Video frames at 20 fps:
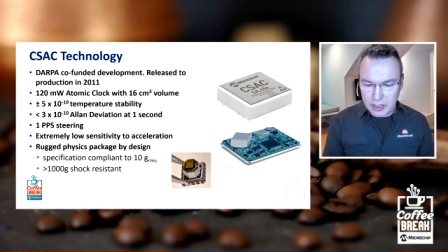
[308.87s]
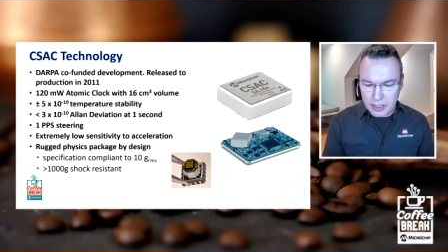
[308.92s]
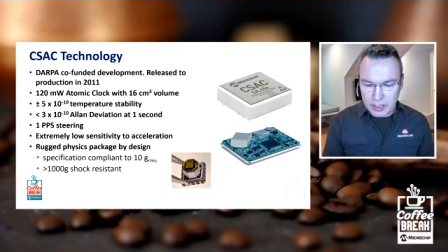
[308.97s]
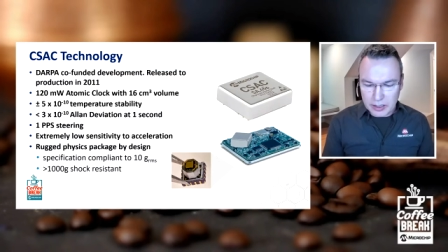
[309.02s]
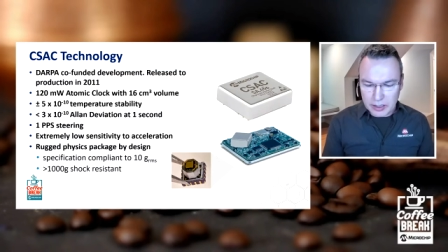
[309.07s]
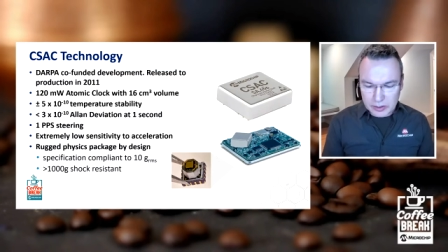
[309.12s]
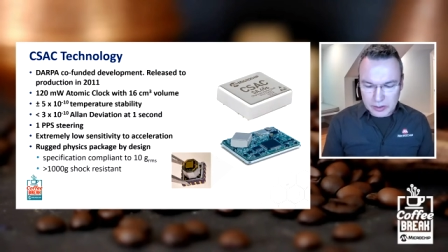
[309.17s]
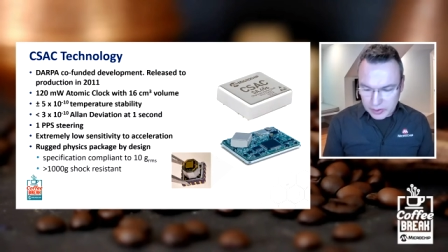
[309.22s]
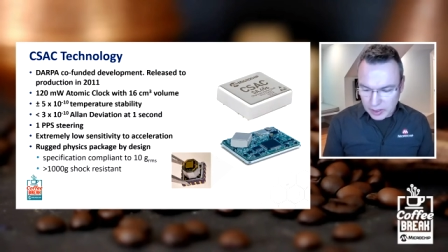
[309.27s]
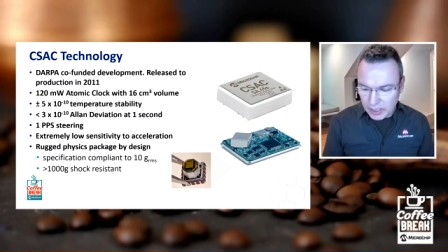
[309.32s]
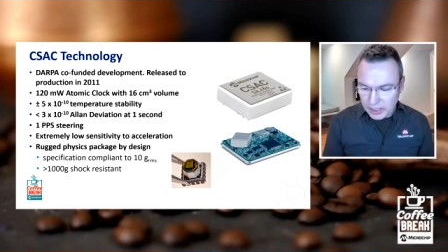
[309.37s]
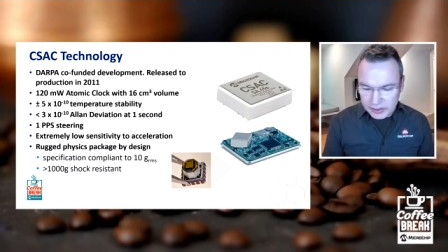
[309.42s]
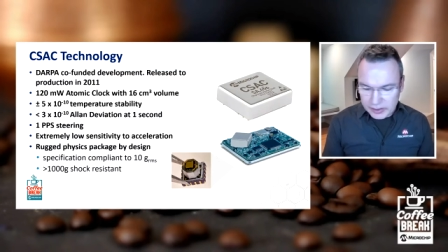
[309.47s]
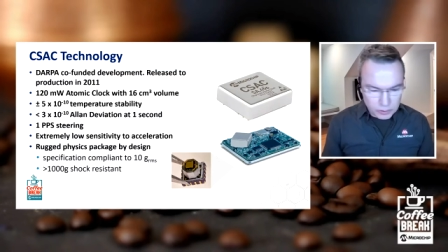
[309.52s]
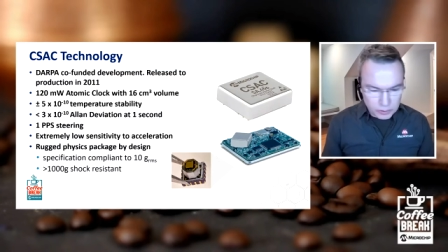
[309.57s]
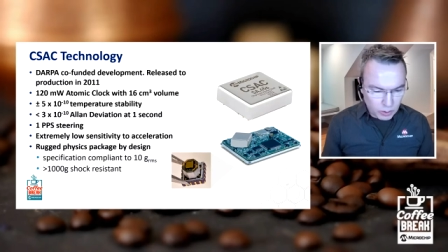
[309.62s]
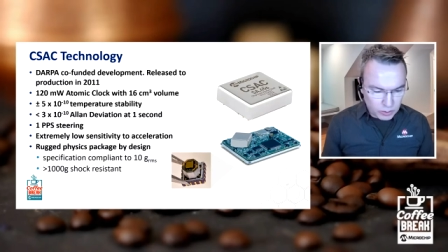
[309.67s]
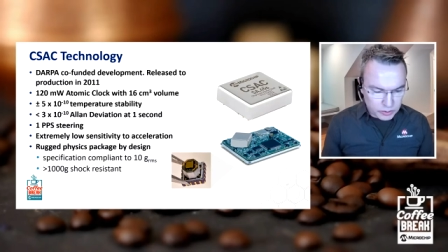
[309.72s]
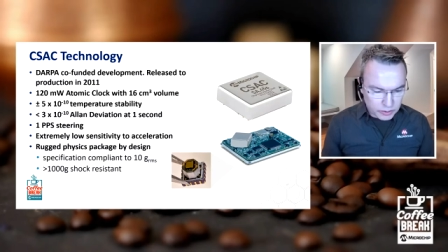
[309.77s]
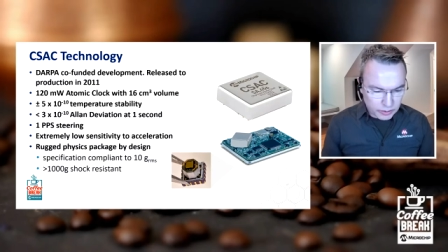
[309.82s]
size
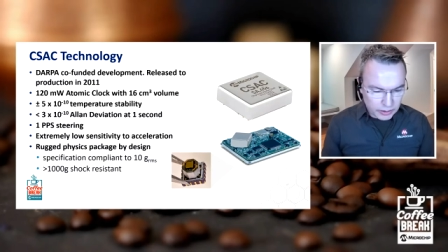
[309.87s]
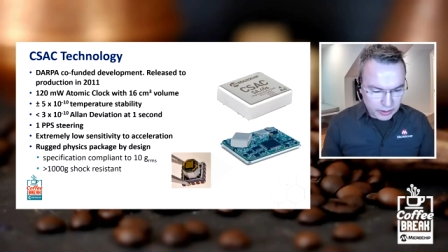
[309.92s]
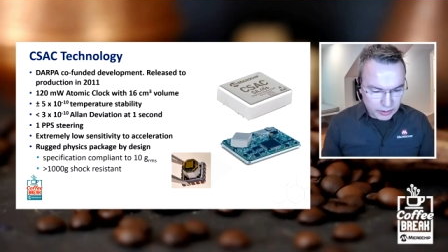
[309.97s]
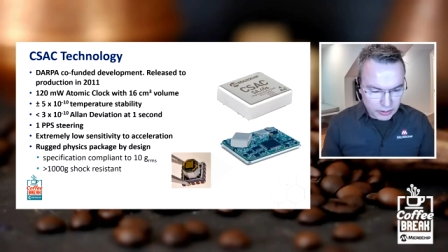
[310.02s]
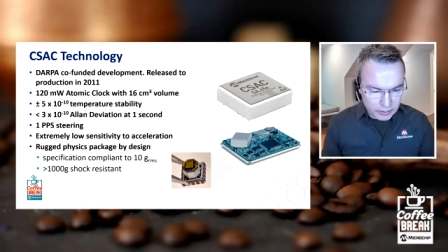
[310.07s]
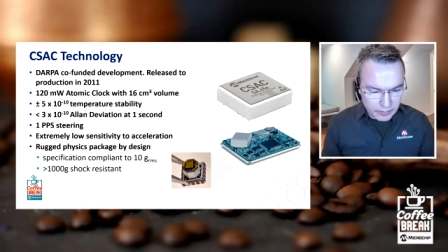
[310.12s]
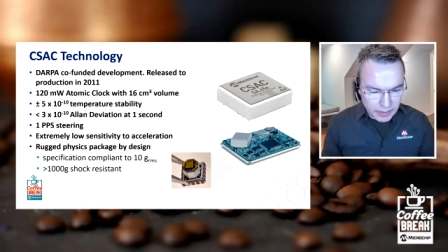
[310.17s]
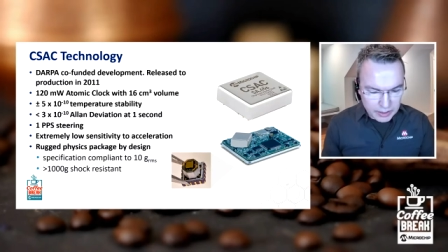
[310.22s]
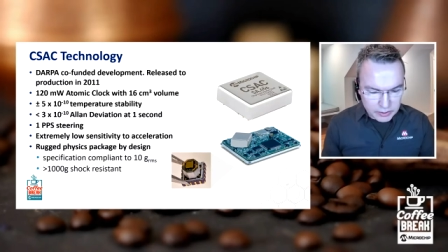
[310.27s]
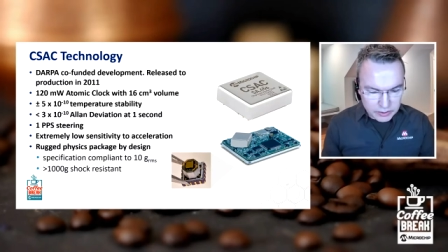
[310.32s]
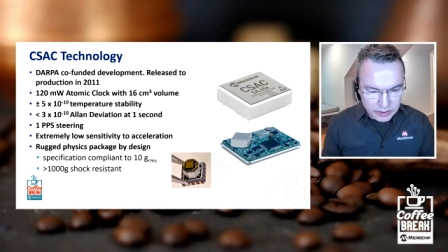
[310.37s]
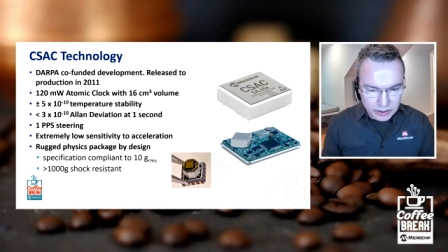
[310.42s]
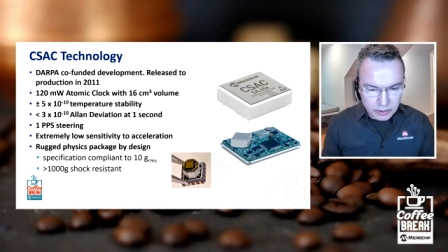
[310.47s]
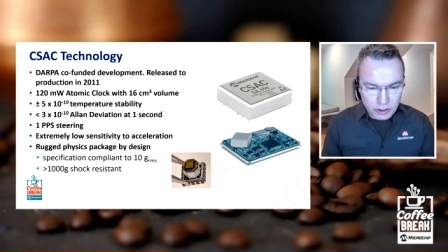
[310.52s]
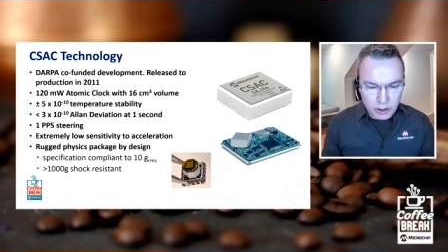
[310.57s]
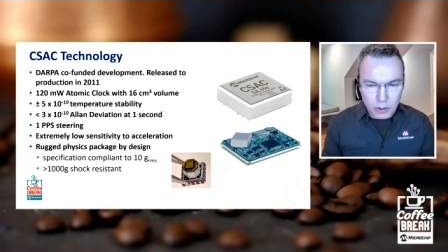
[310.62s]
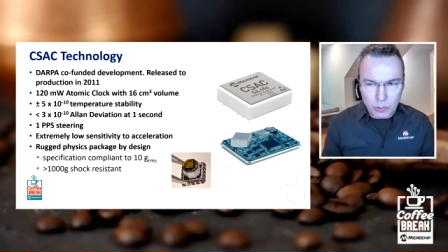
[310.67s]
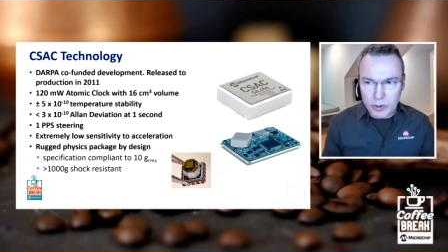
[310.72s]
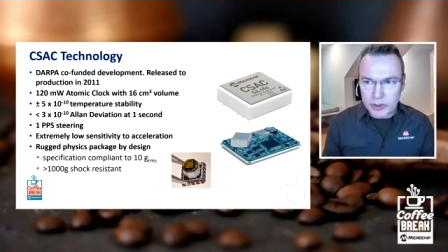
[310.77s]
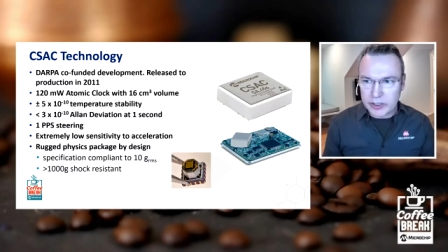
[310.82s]
oscillator. I've actually
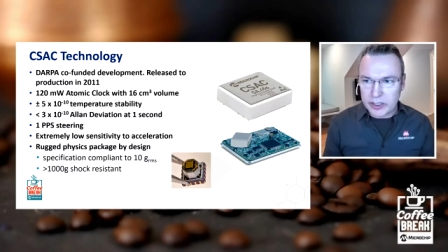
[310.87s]
got one here,